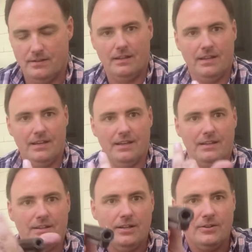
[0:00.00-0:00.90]

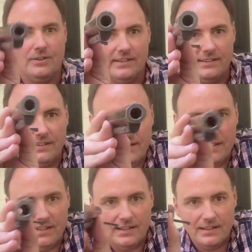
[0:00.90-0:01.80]
And you can
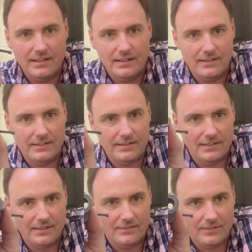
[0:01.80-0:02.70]
see, let's see,